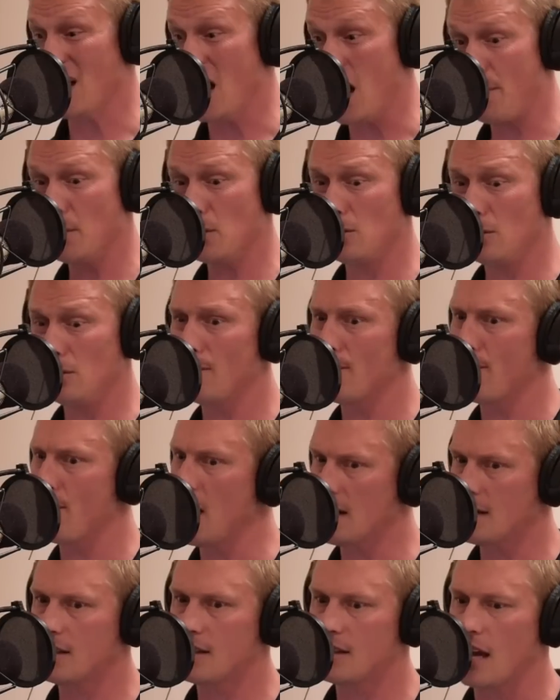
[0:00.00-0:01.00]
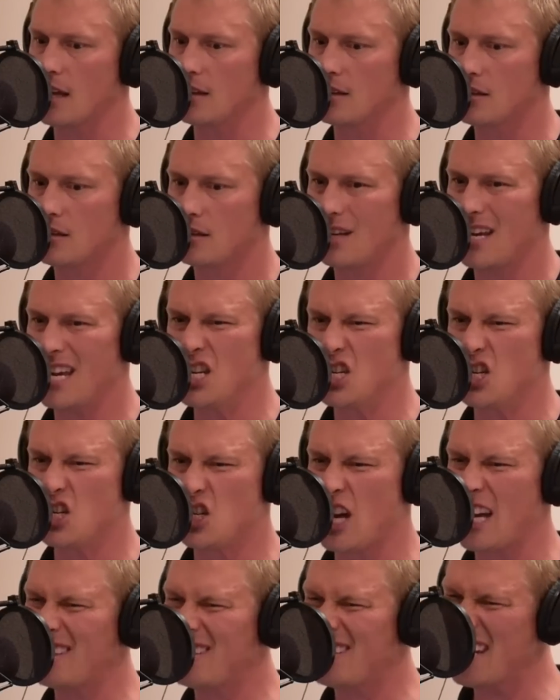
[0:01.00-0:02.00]
Topical makes sense.
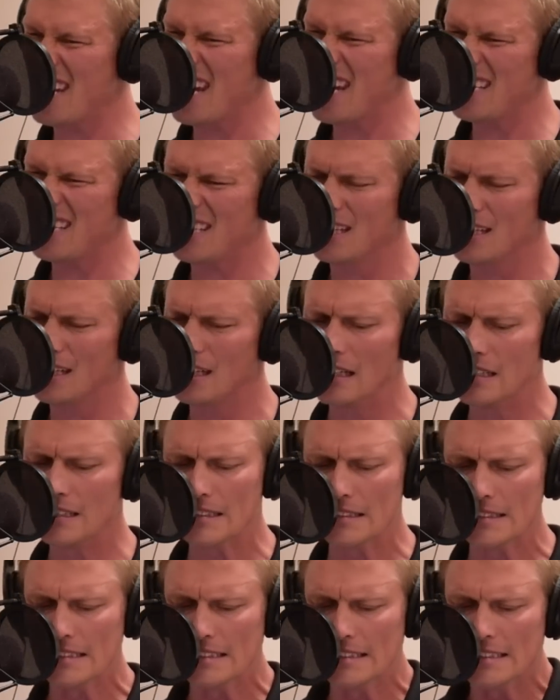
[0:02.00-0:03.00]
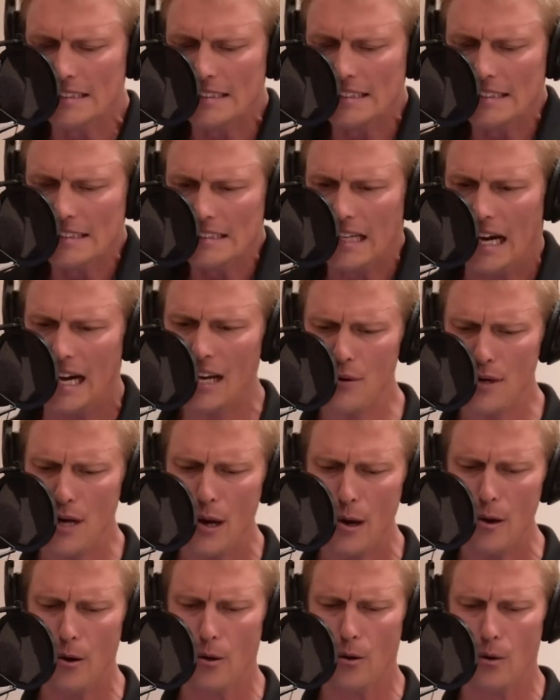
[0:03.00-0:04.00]
Ingesting it? I don't
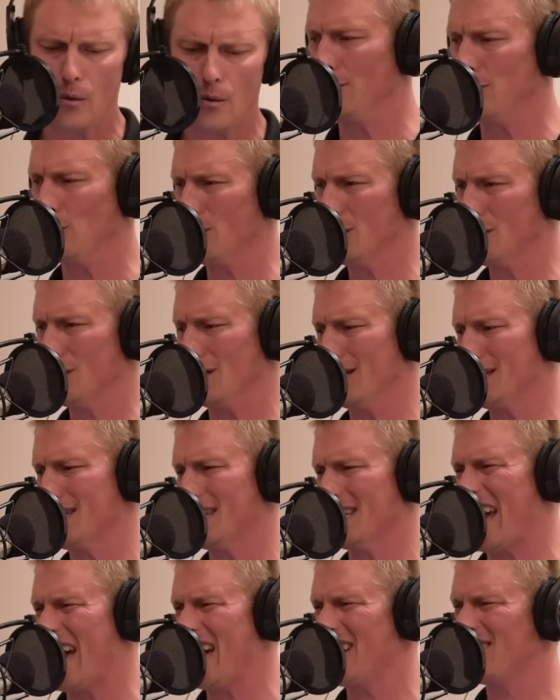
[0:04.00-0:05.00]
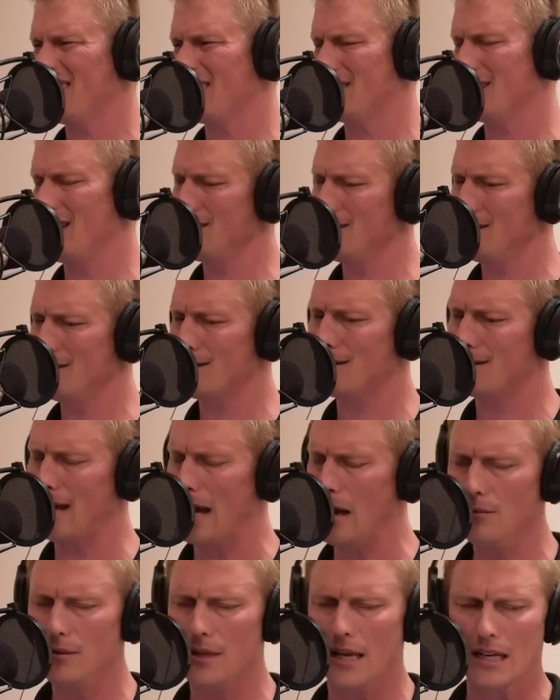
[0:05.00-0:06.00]
know. The fluorosilicic acid doesn't
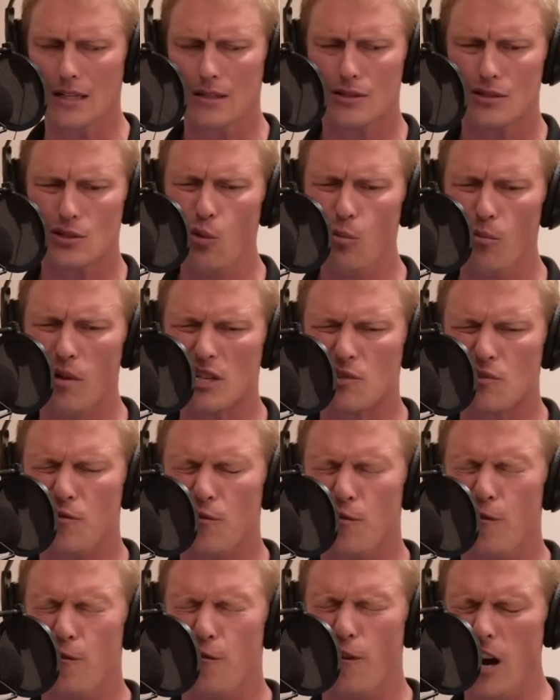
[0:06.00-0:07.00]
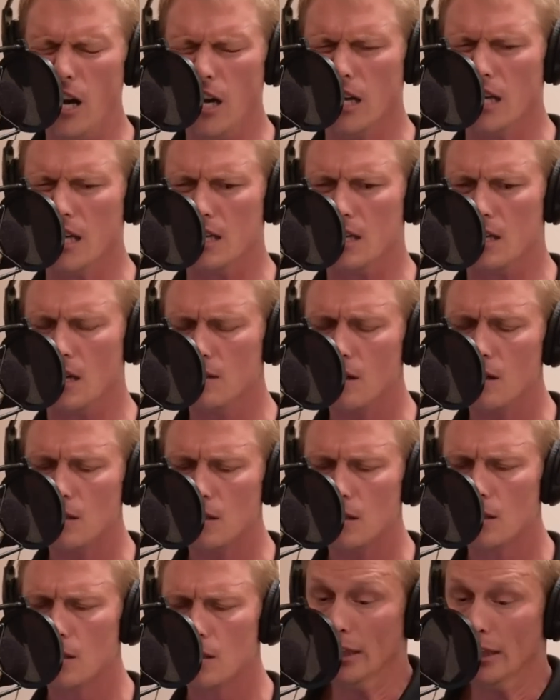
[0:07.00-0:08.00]
sound like so much fun, does
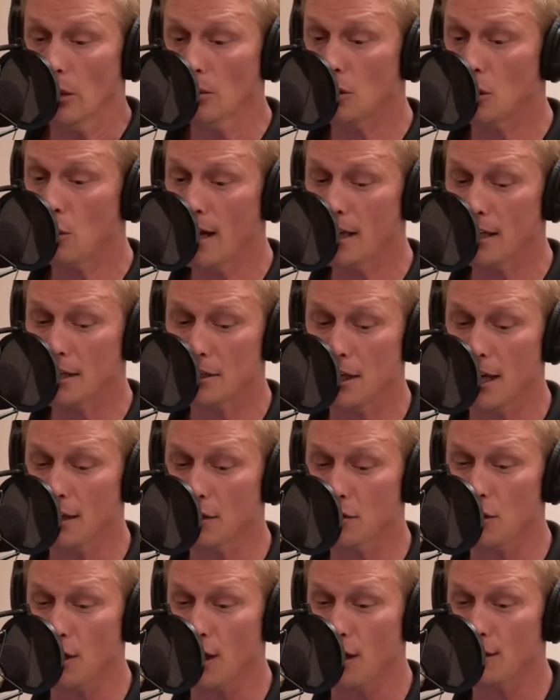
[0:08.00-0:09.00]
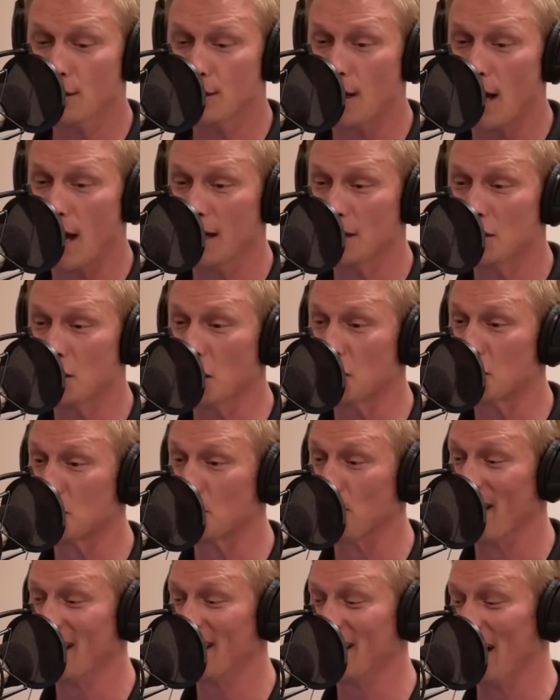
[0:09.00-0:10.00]
it? Don't question it. Just
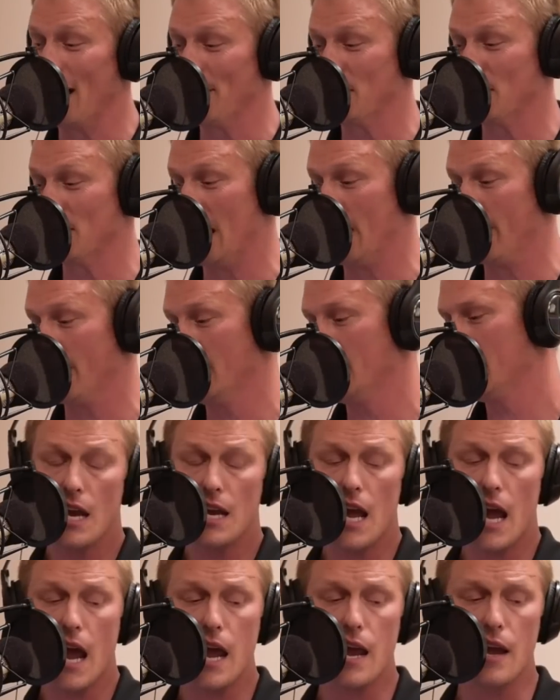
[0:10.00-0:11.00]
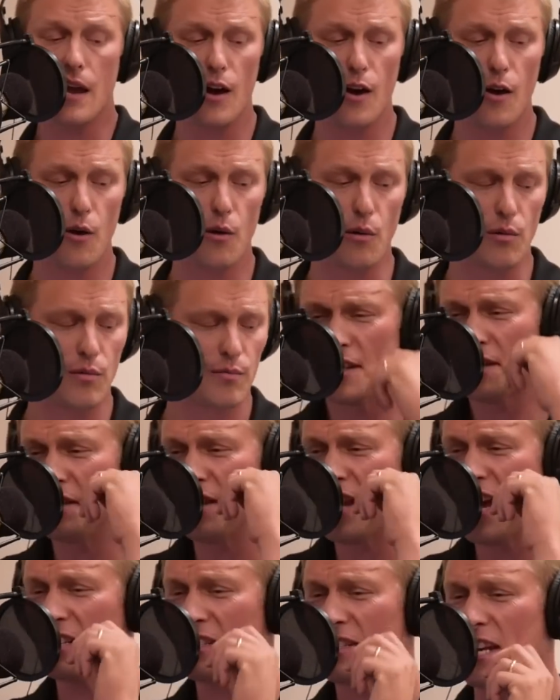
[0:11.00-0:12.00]
drink up, shall we? And hey, oh, this
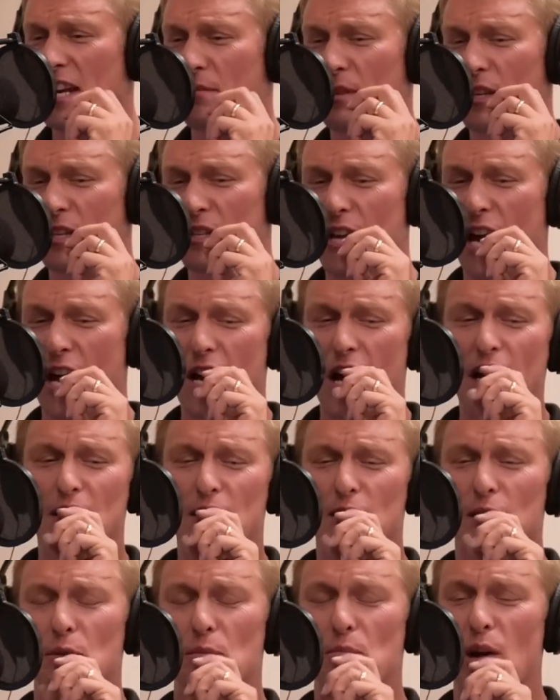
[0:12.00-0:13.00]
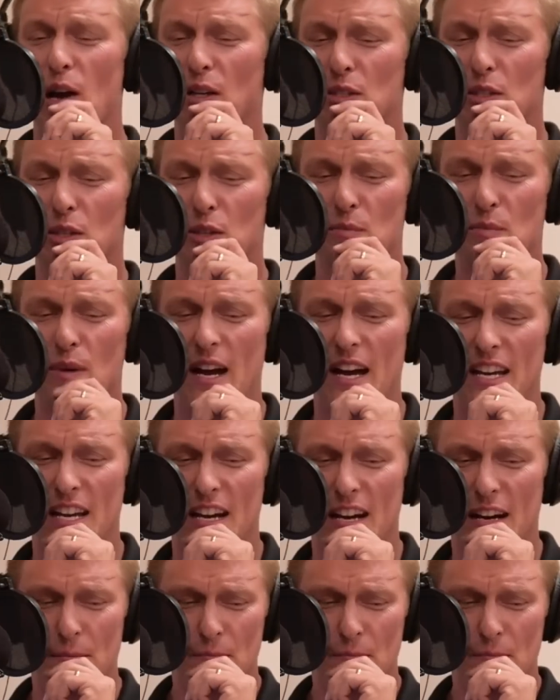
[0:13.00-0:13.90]
next segment is actually brought to you by